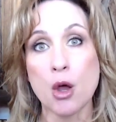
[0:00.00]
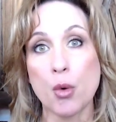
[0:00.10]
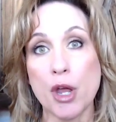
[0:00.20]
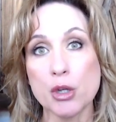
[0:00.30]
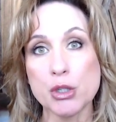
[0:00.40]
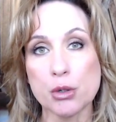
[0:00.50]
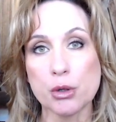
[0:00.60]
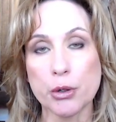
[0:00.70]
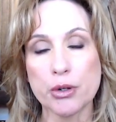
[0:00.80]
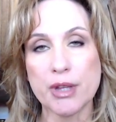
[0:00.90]
We also
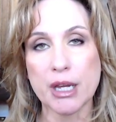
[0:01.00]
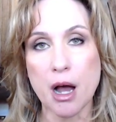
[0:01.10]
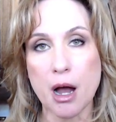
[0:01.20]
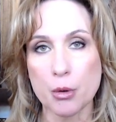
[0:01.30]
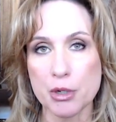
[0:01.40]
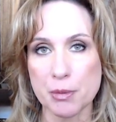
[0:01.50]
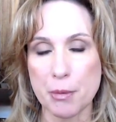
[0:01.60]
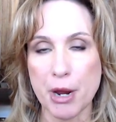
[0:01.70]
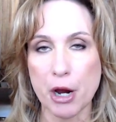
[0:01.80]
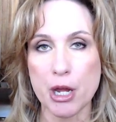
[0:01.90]
learned that
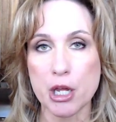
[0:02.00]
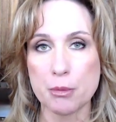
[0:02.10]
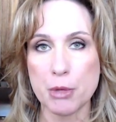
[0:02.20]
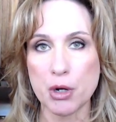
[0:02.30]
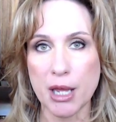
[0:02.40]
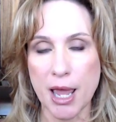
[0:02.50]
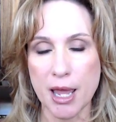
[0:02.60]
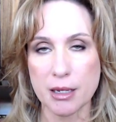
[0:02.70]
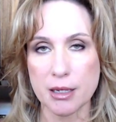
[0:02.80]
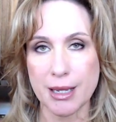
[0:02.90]
Congressman Perry
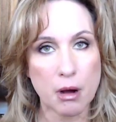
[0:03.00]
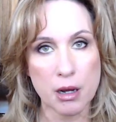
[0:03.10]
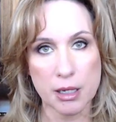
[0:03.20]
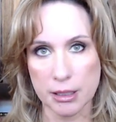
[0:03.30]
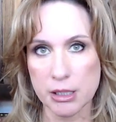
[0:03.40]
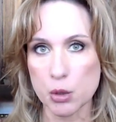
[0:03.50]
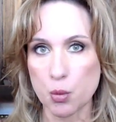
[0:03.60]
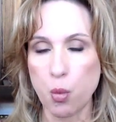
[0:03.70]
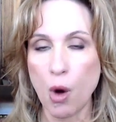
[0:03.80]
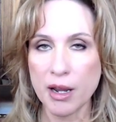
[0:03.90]
communicated on at least
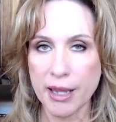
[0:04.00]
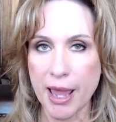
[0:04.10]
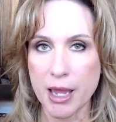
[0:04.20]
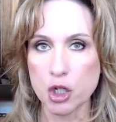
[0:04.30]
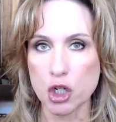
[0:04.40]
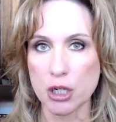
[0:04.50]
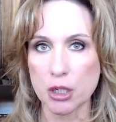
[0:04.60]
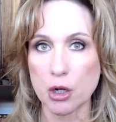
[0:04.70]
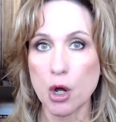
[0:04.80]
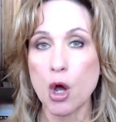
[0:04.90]
one
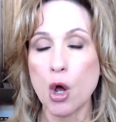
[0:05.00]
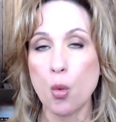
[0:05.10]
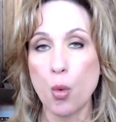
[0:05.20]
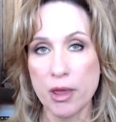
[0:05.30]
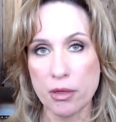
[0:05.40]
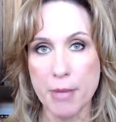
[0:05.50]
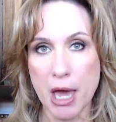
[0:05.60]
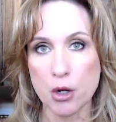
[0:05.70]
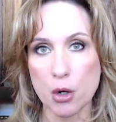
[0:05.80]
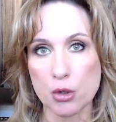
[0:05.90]
occasion with
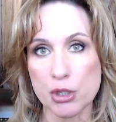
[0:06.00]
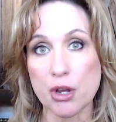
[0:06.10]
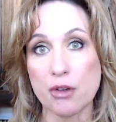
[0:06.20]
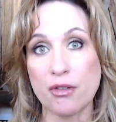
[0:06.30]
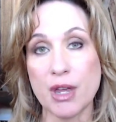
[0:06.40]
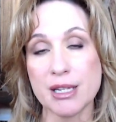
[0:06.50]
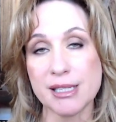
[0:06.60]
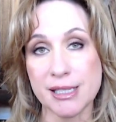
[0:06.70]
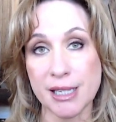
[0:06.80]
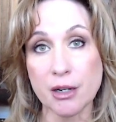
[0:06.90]
Meadows via
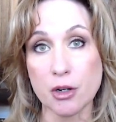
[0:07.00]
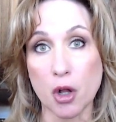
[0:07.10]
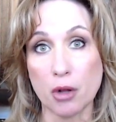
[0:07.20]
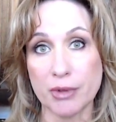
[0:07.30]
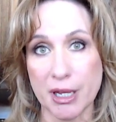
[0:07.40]
Signal.